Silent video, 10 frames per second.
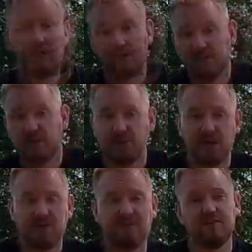In some
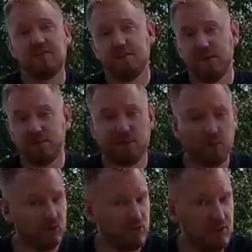cases, there might be
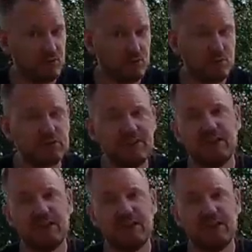quarantine rules.